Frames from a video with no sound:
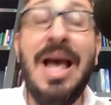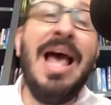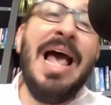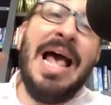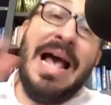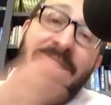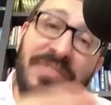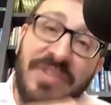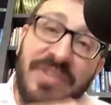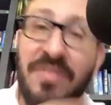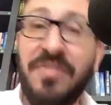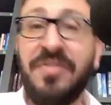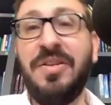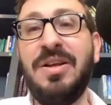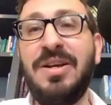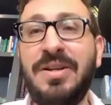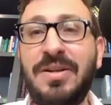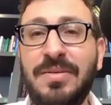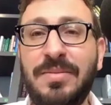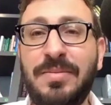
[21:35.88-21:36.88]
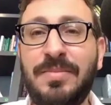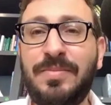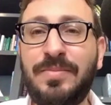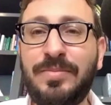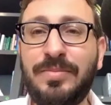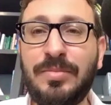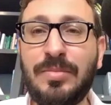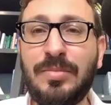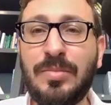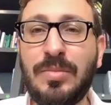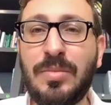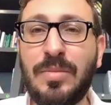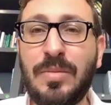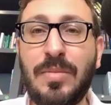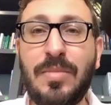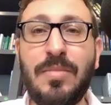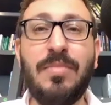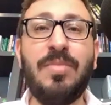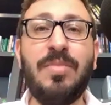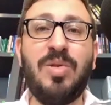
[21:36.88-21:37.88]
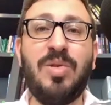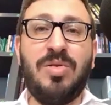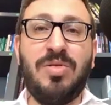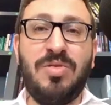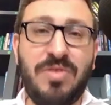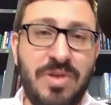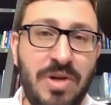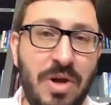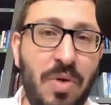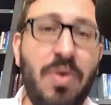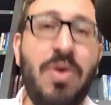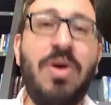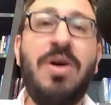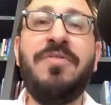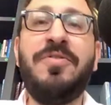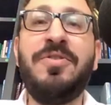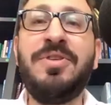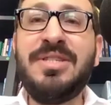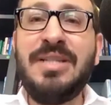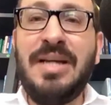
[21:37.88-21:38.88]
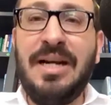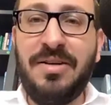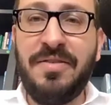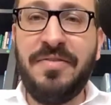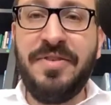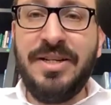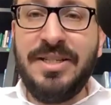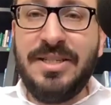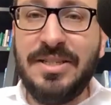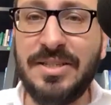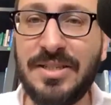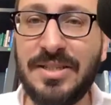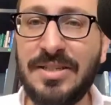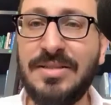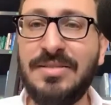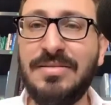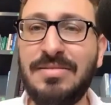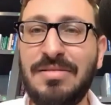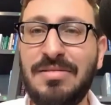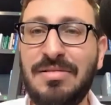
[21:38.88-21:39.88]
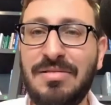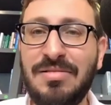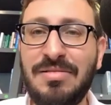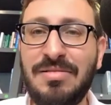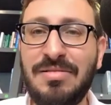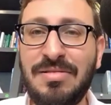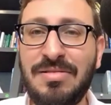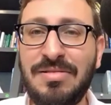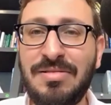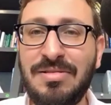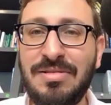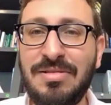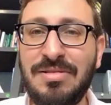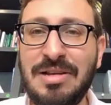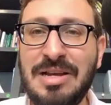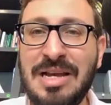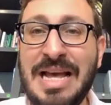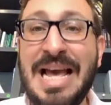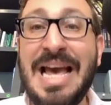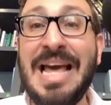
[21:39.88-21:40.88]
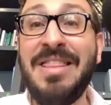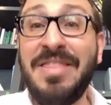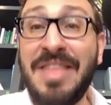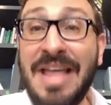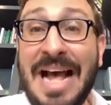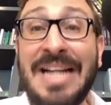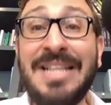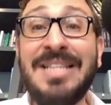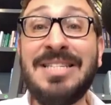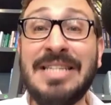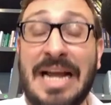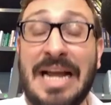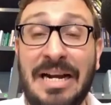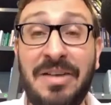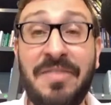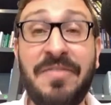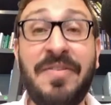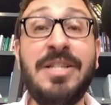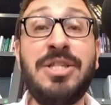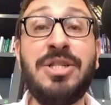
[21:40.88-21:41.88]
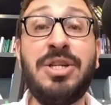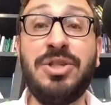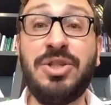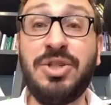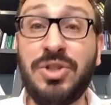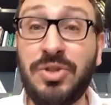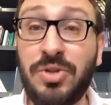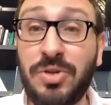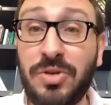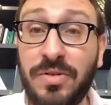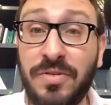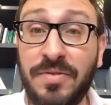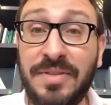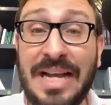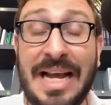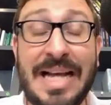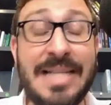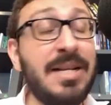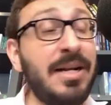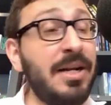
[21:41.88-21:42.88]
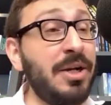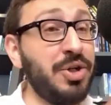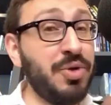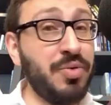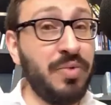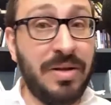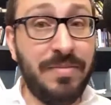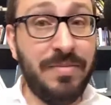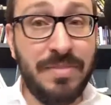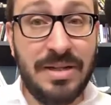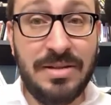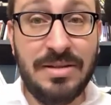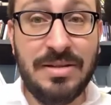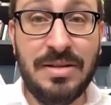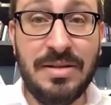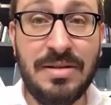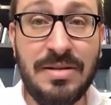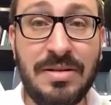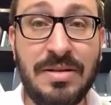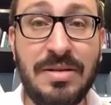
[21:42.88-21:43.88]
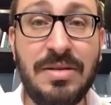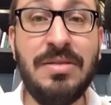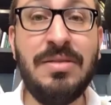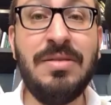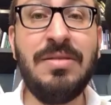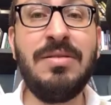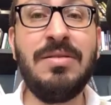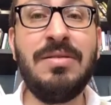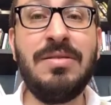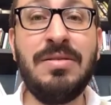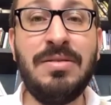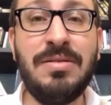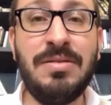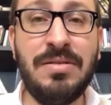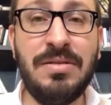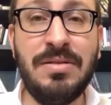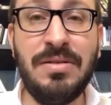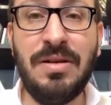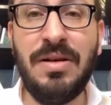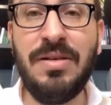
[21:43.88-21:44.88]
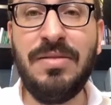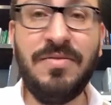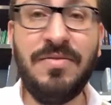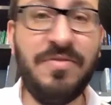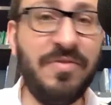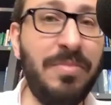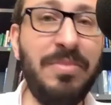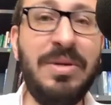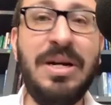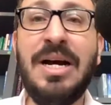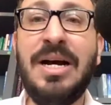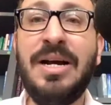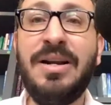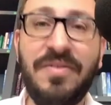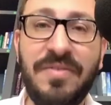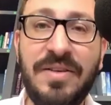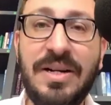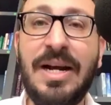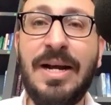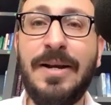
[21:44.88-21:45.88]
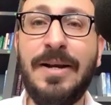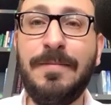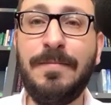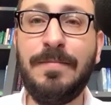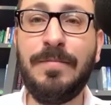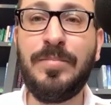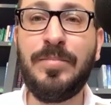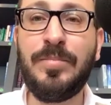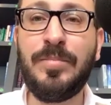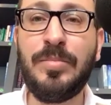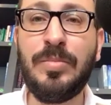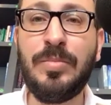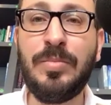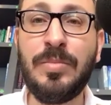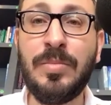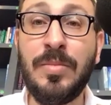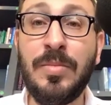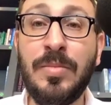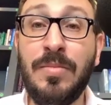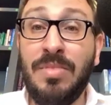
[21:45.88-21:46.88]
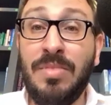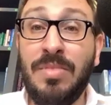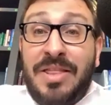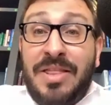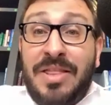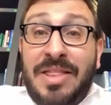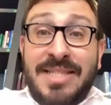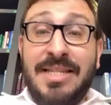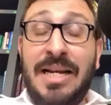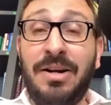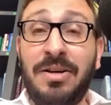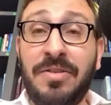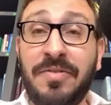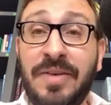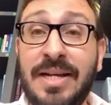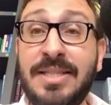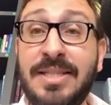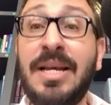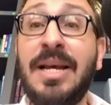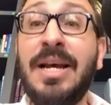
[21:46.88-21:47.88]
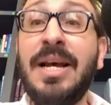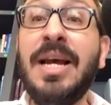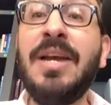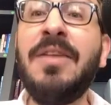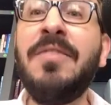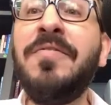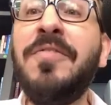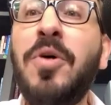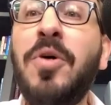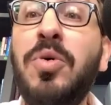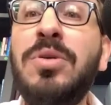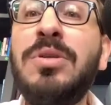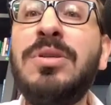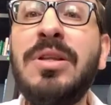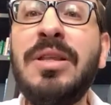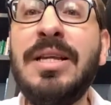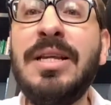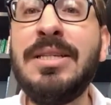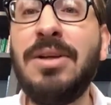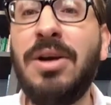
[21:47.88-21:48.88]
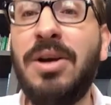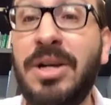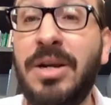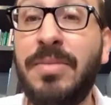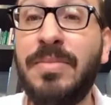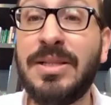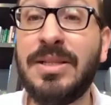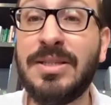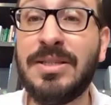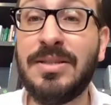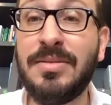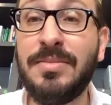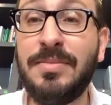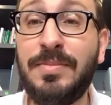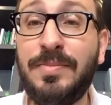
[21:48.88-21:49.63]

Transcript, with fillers: After the flood, Noah offered sacrifices. And that sacrifice served as an entreatment from God, of God. And that sacrifice invoked these arguments.